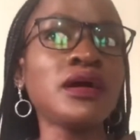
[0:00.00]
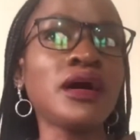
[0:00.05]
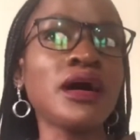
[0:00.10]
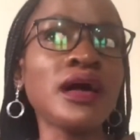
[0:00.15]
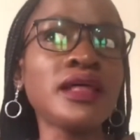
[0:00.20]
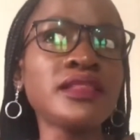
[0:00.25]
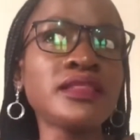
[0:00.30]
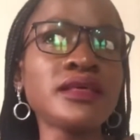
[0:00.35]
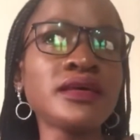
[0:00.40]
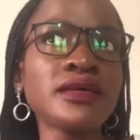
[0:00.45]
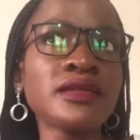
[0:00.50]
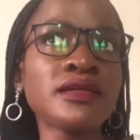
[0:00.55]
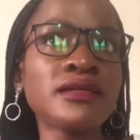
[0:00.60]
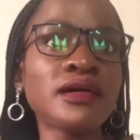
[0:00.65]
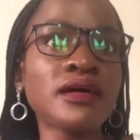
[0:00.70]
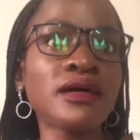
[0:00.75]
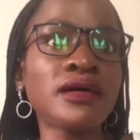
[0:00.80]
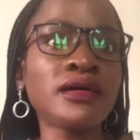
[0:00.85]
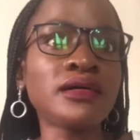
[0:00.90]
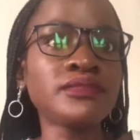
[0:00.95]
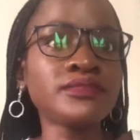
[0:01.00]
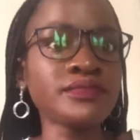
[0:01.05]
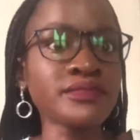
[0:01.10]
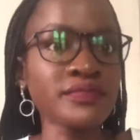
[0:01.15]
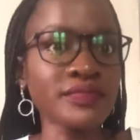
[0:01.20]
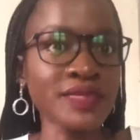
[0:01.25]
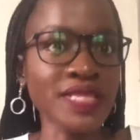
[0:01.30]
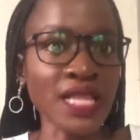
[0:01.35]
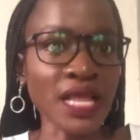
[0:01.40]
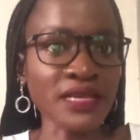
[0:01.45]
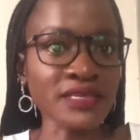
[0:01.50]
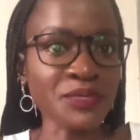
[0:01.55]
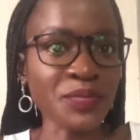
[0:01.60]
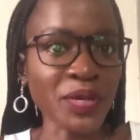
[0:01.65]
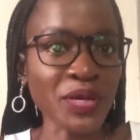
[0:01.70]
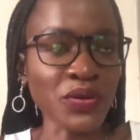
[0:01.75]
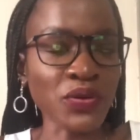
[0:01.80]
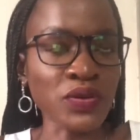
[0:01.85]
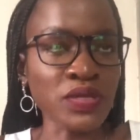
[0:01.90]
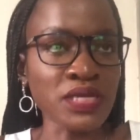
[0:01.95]
And then last
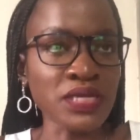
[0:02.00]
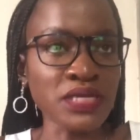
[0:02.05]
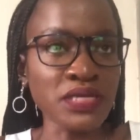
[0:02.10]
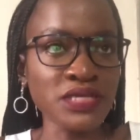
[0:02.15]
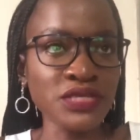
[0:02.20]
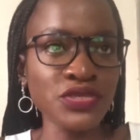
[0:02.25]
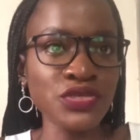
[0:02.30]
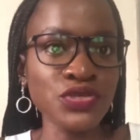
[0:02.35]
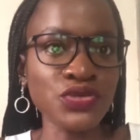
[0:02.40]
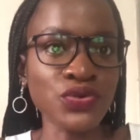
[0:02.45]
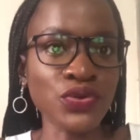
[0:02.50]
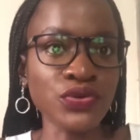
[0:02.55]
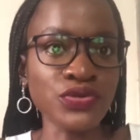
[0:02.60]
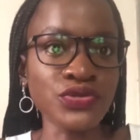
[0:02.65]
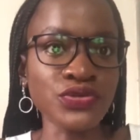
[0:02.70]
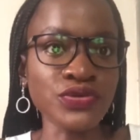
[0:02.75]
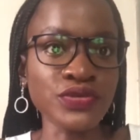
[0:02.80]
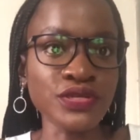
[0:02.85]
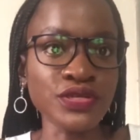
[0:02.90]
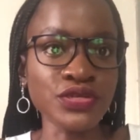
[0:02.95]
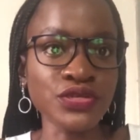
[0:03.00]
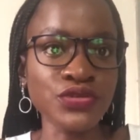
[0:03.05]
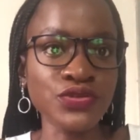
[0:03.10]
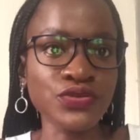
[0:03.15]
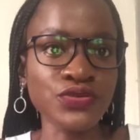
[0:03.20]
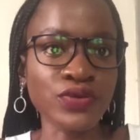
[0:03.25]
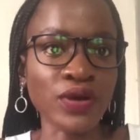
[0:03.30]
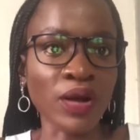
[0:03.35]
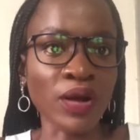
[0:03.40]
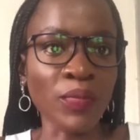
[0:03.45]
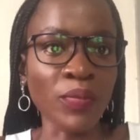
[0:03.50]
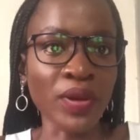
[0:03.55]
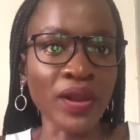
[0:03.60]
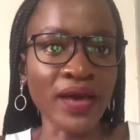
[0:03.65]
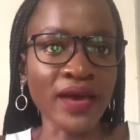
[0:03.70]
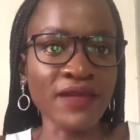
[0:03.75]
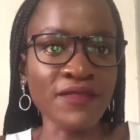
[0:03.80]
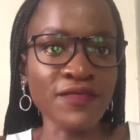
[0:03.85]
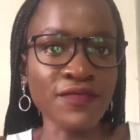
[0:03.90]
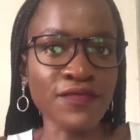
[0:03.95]
but not least, you also need to
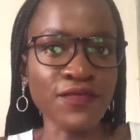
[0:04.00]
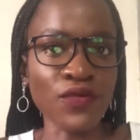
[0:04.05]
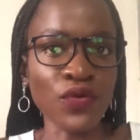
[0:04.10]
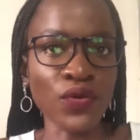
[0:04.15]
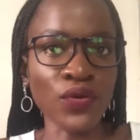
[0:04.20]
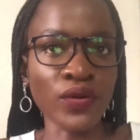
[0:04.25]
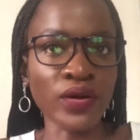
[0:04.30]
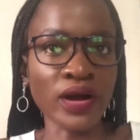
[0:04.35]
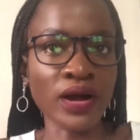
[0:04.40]
apply for